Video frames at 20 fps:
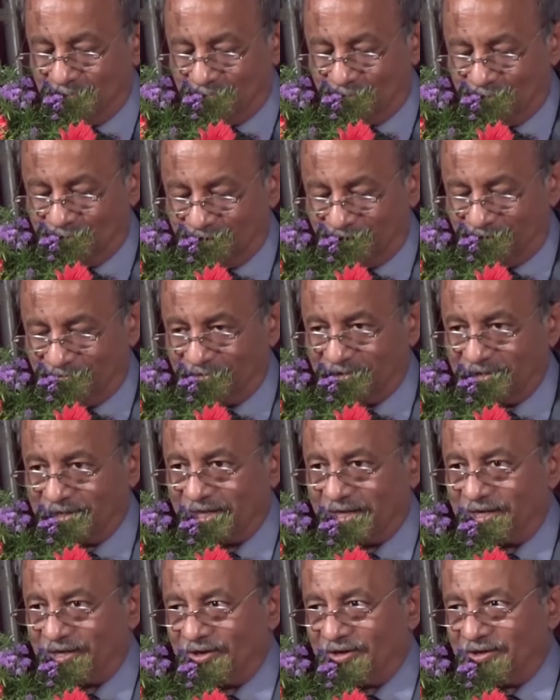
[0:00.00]
More often
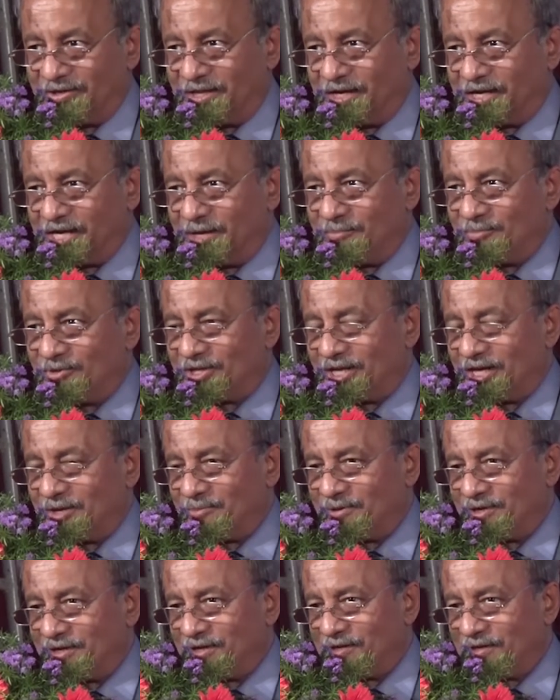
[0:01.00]
than not, the
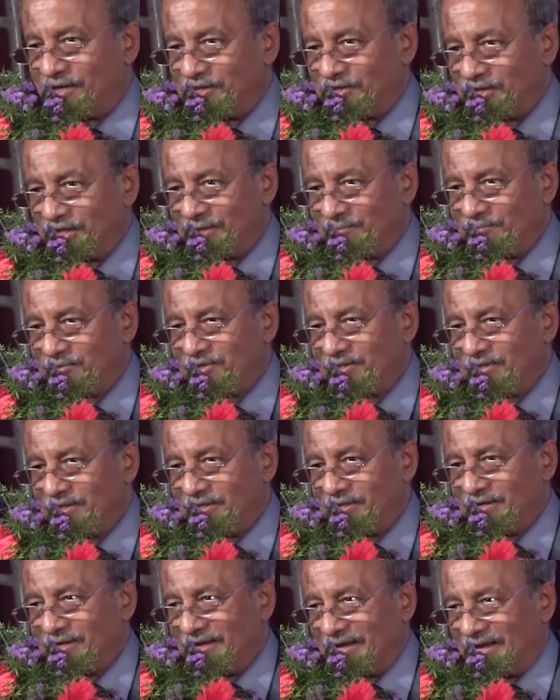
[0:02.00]
chemotherapeutic
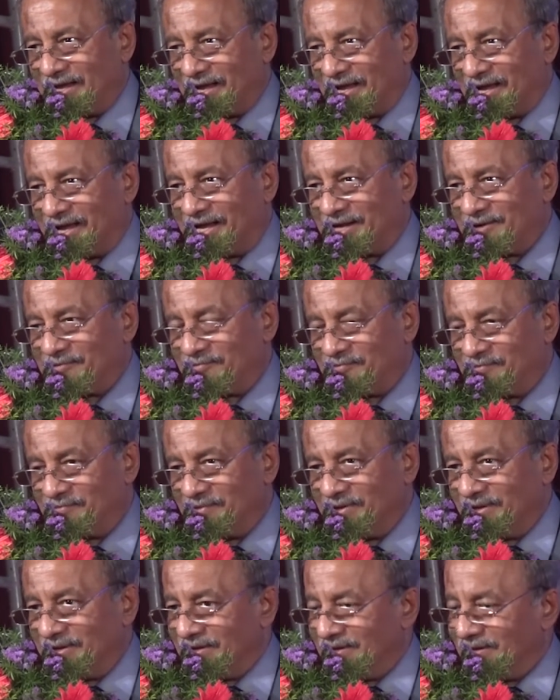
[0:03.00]
regimes and
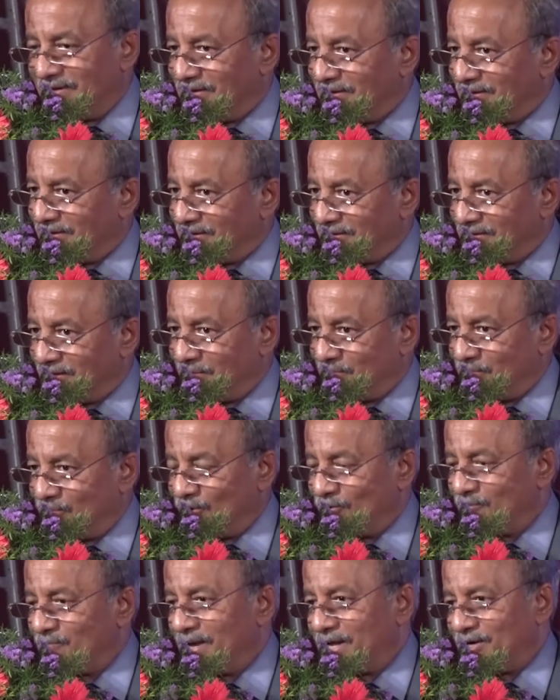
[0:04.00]
the
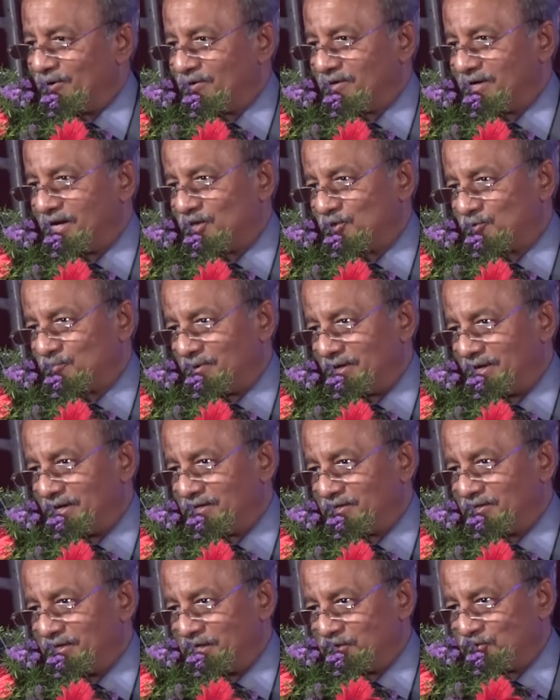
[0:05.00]
bone marrow
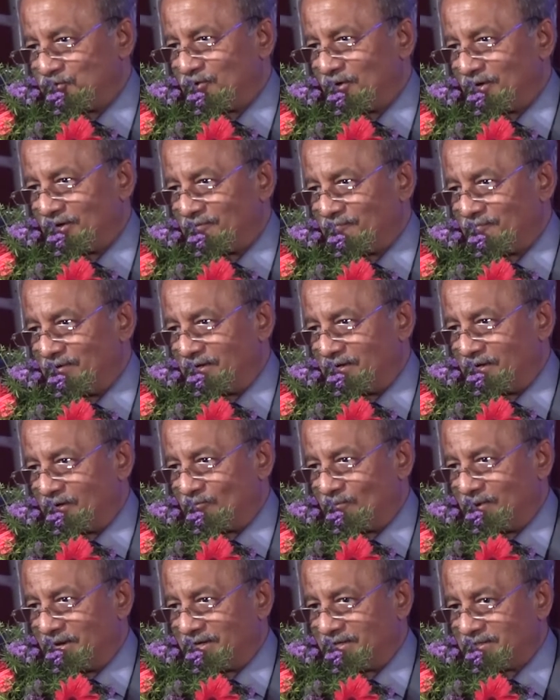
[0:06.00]
transplant later on will
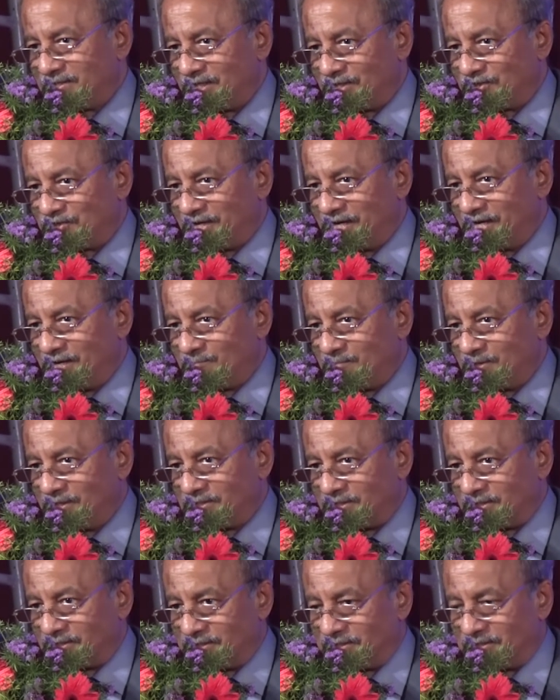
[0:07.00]
require a sustained
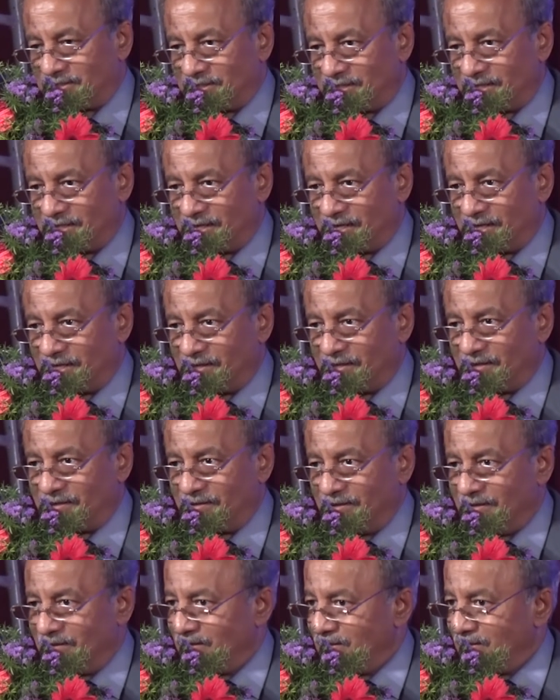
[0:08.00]
presence
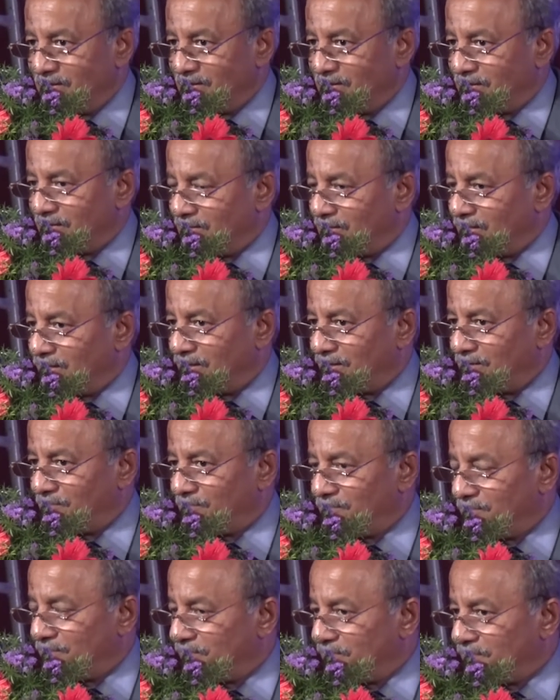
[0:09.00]
in
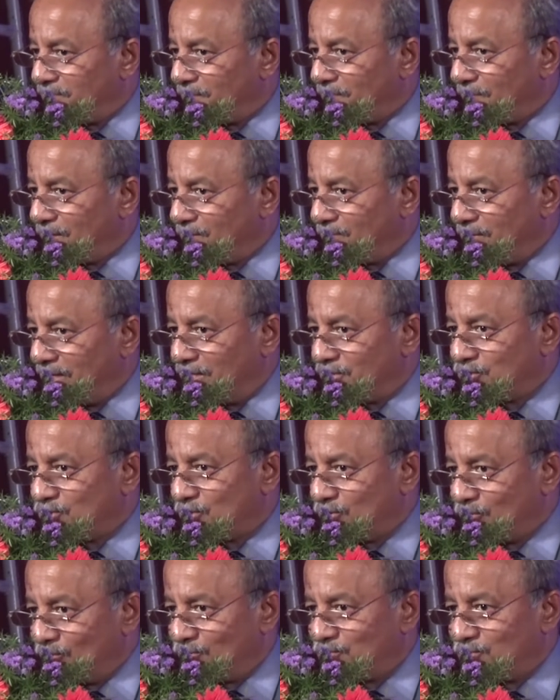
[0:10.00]
the
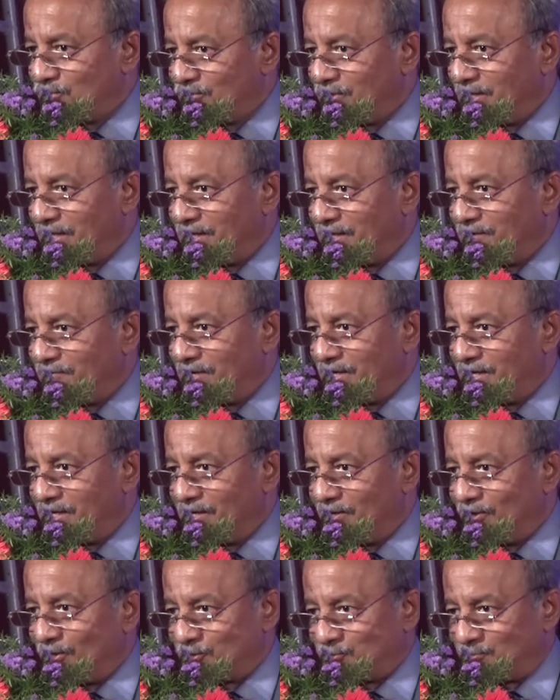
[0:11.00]
place close to the
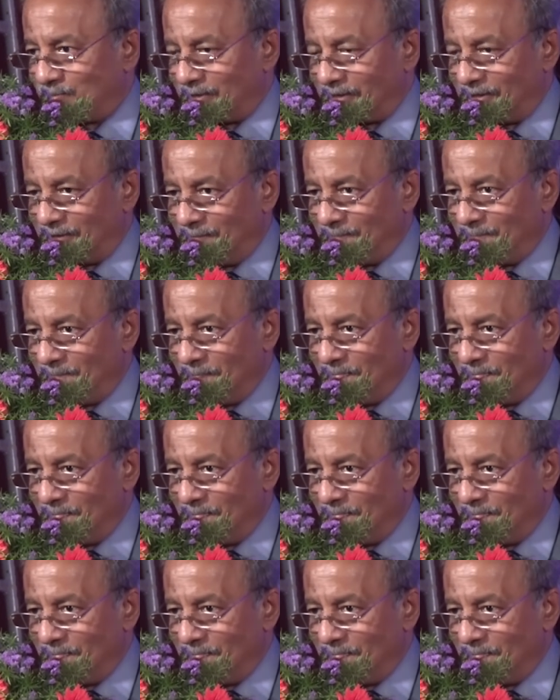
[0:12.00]
treating hospital.